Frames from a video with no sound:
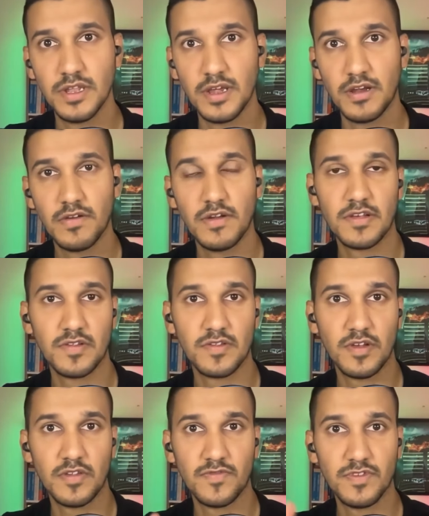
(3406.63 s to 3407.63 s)
their
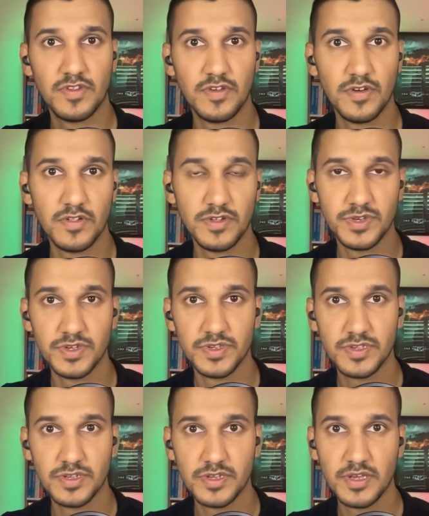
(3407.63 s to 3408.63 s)
exercise
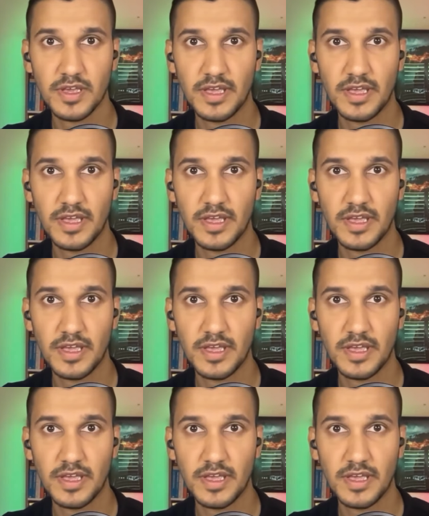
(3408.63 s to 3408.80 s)
physiologist,